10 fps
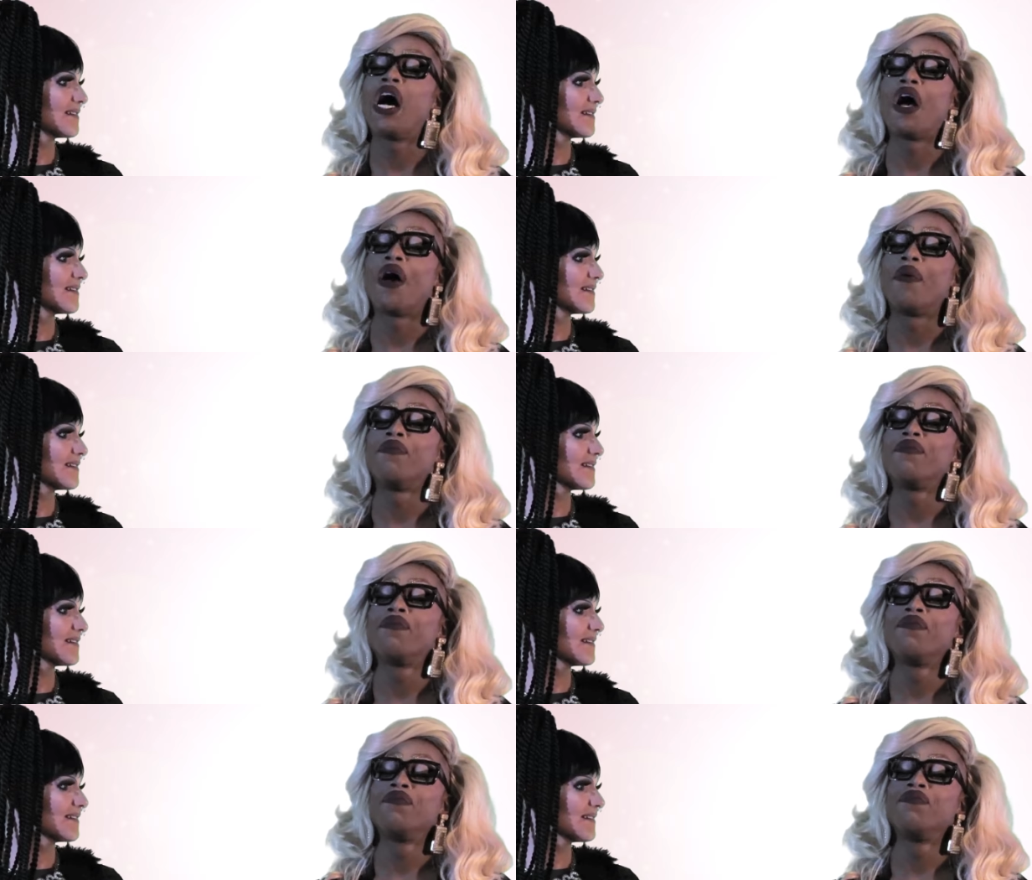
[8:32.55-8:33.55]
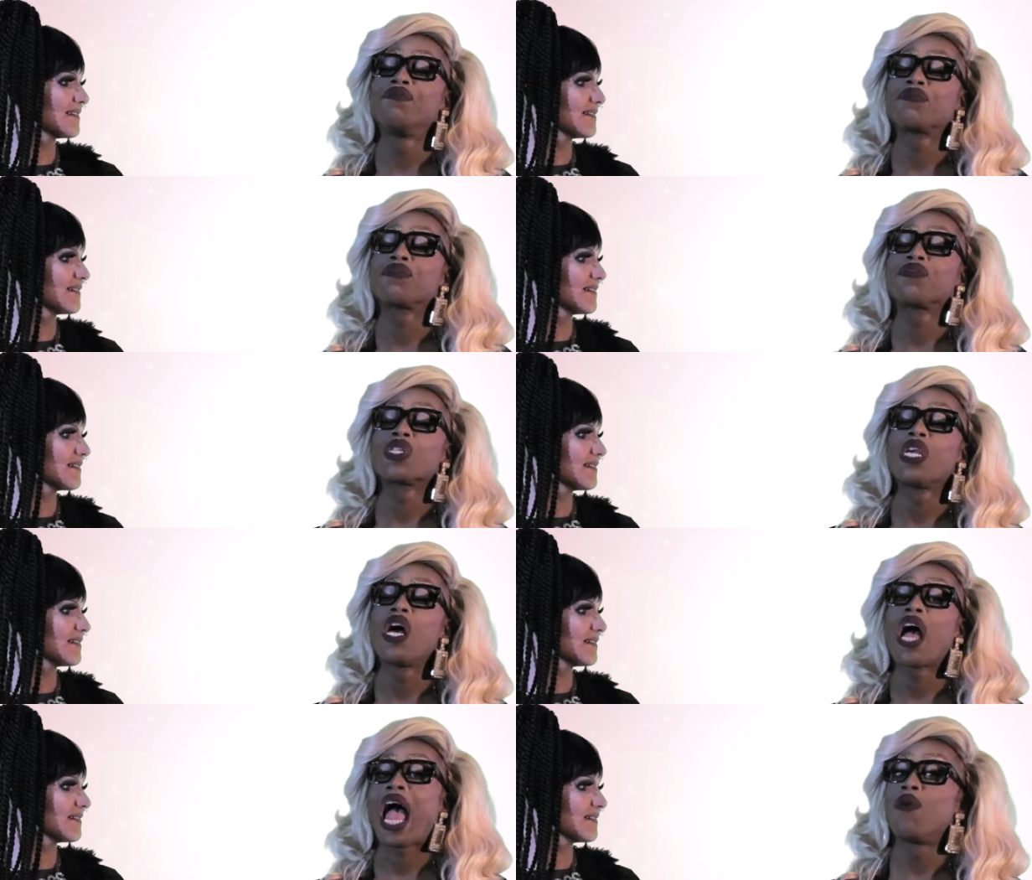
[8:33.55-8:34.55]
Speaker 1: um,
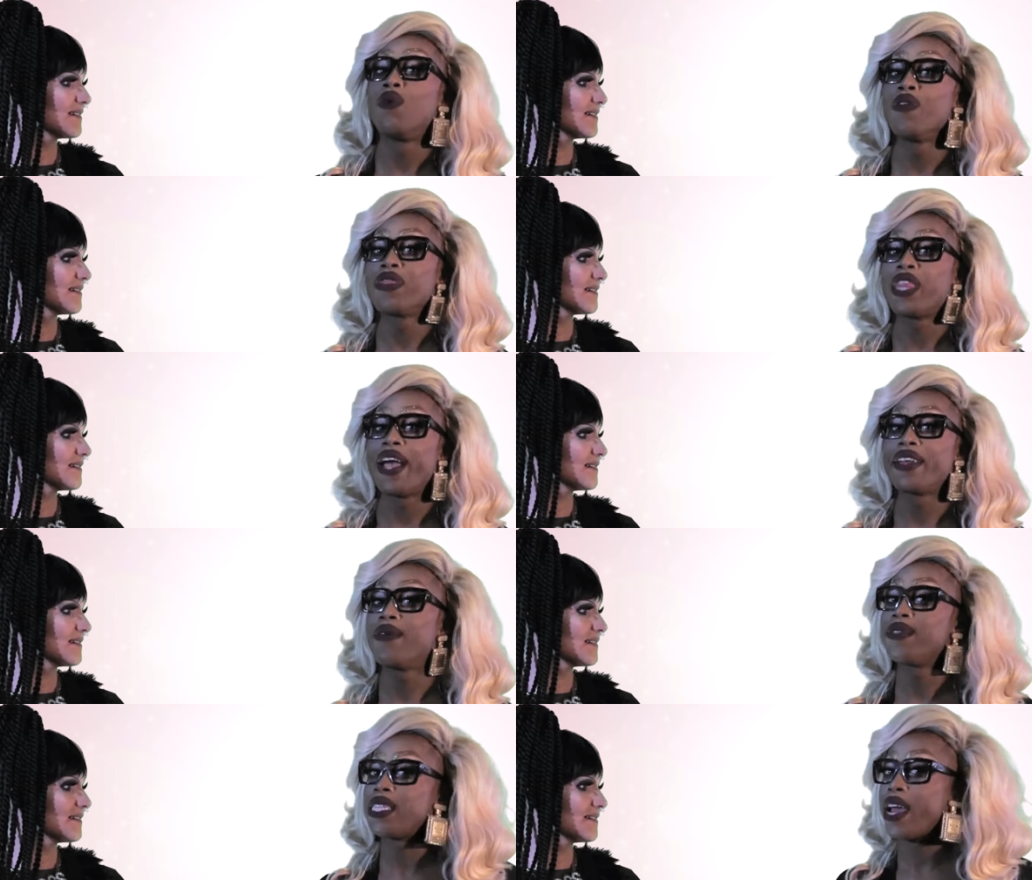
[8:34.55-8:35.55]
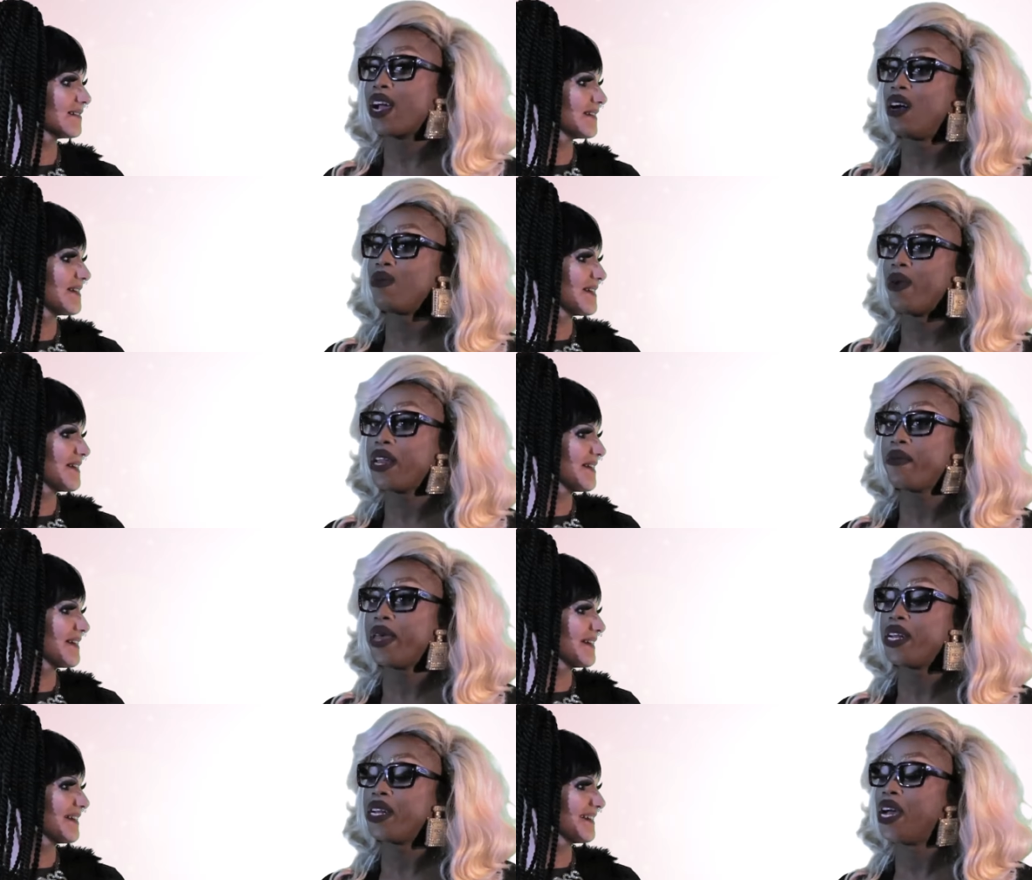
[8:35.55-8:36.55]
I want that. And I was like, oh, wait a
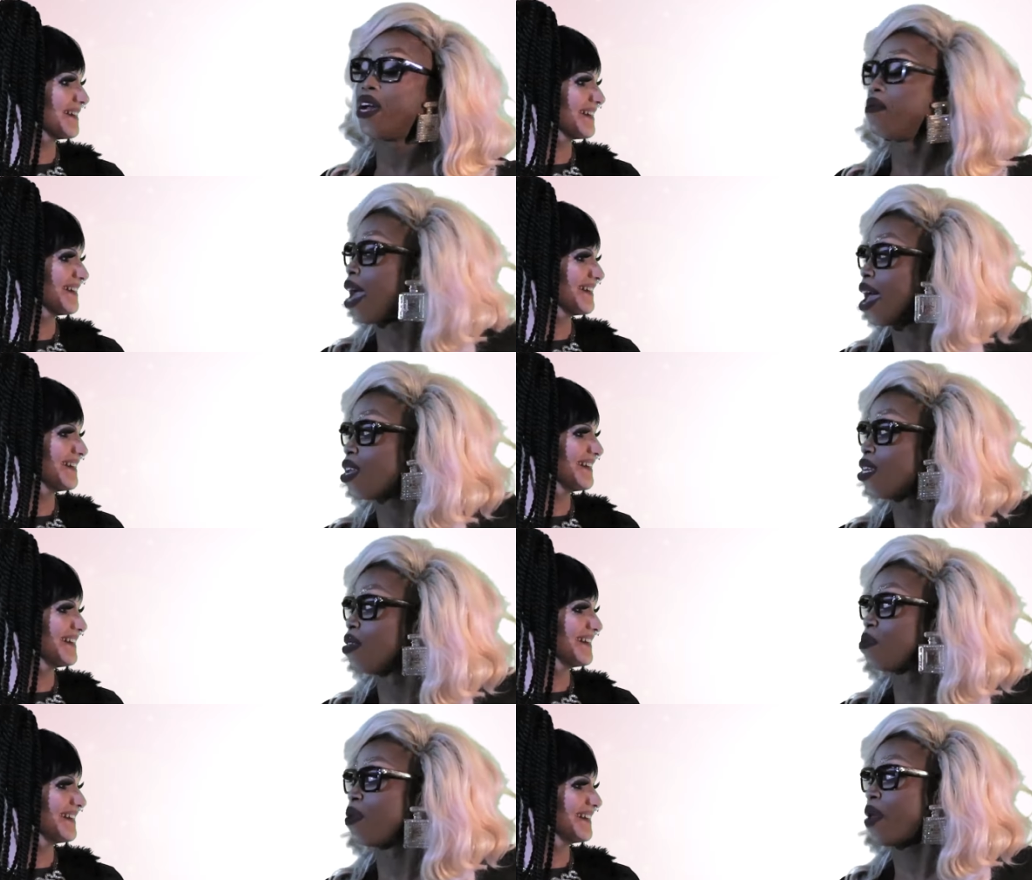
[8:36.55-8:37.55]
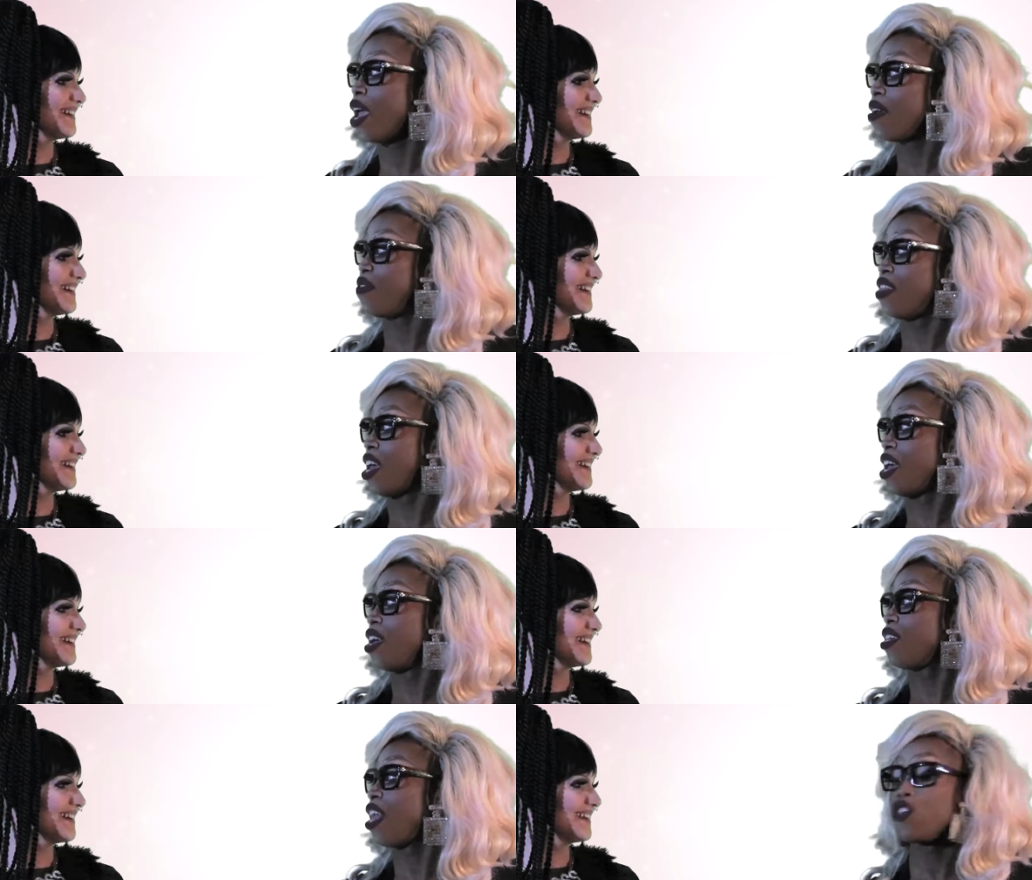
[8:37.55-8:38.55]
minute, um, I didn't prepare for
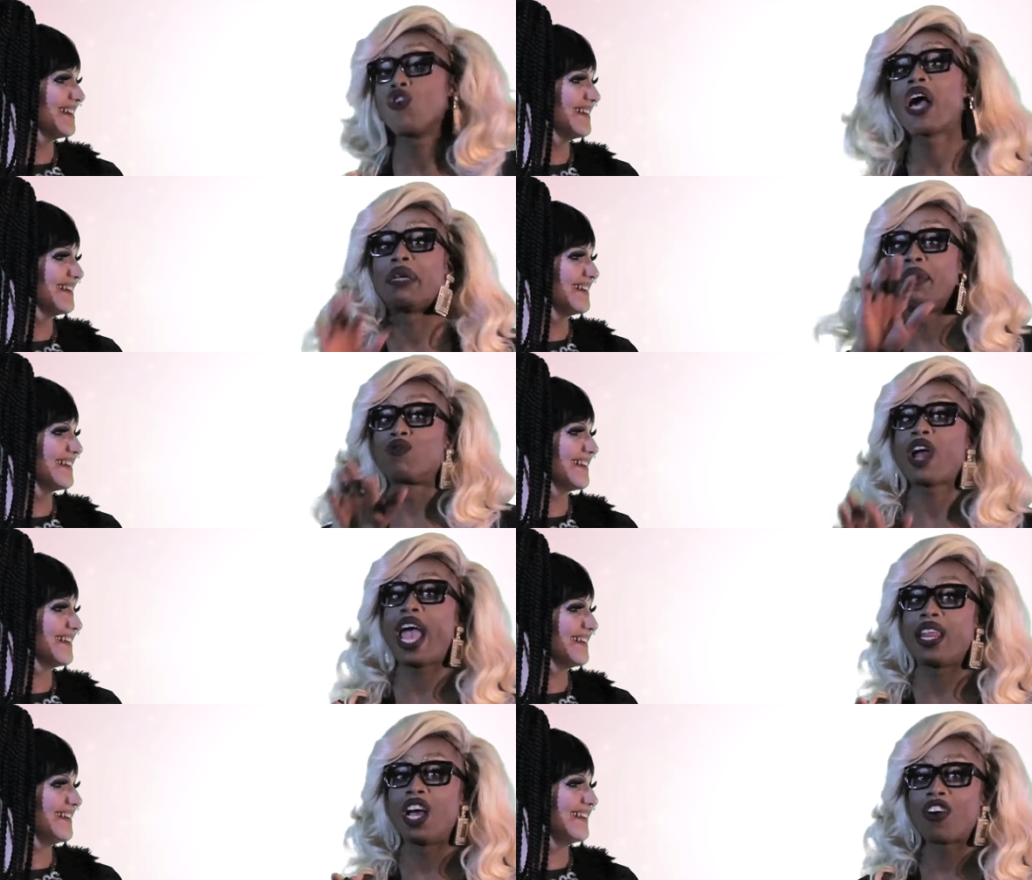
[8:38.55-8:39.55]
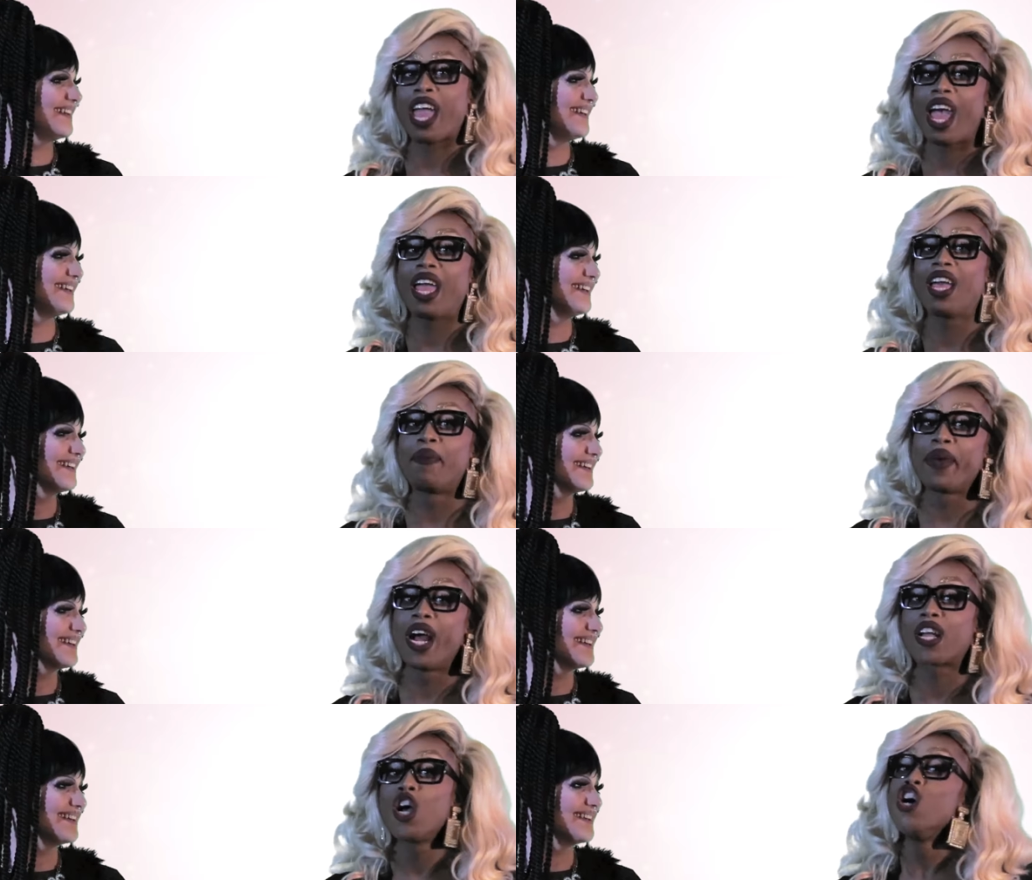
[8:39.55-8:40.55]
that. Like, you gotta be ready, okay,
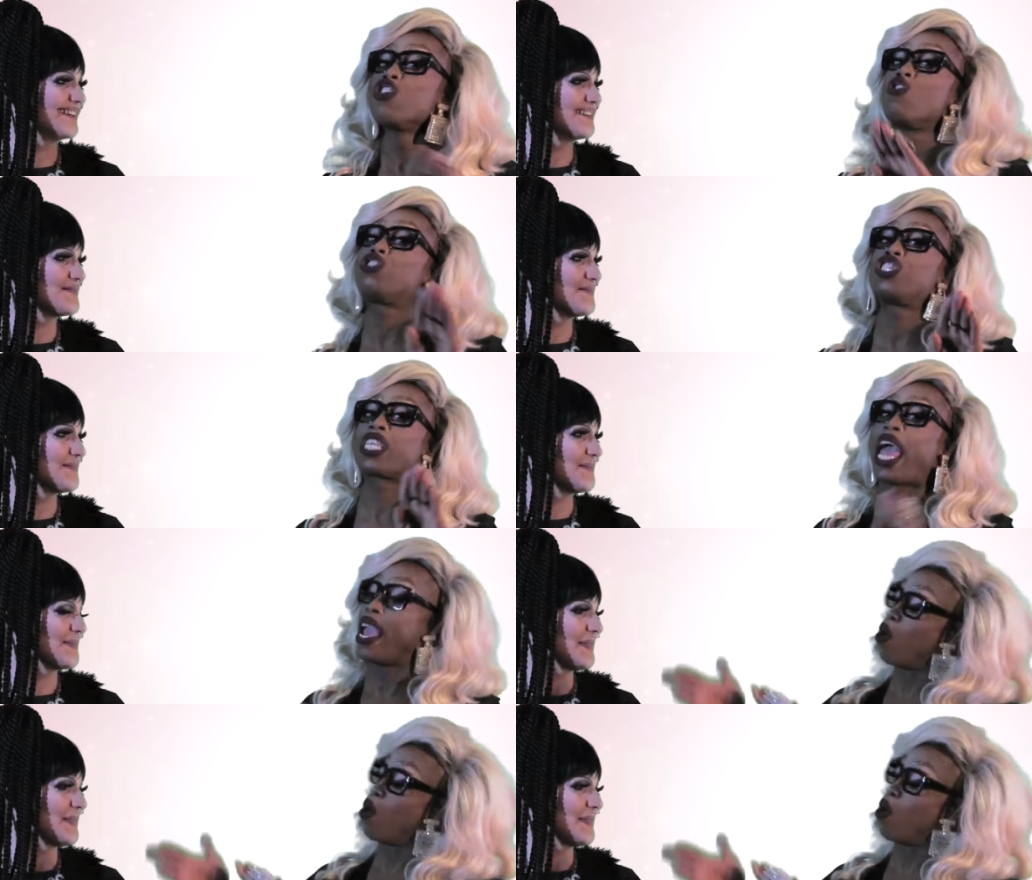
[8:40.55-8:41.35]
America? You just